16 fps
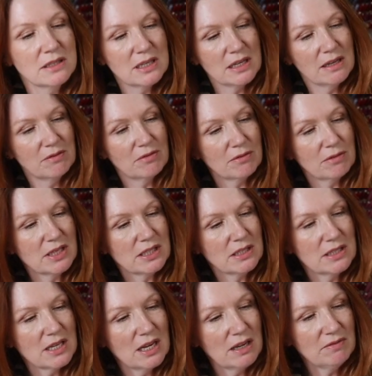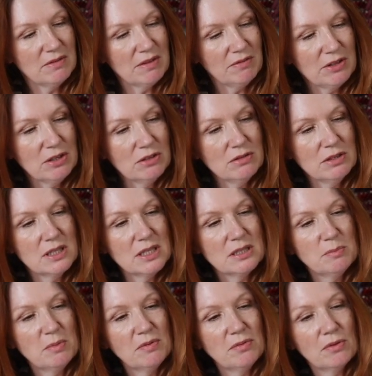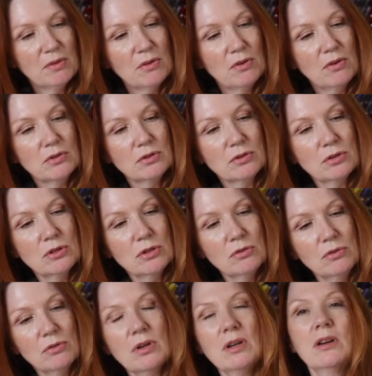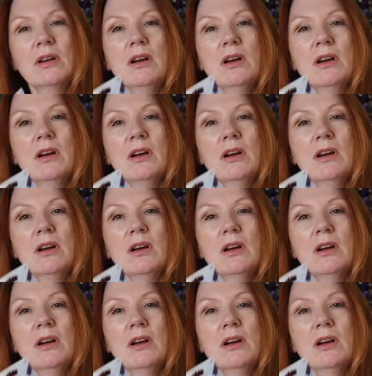delivery today. I've never used these before. Chalk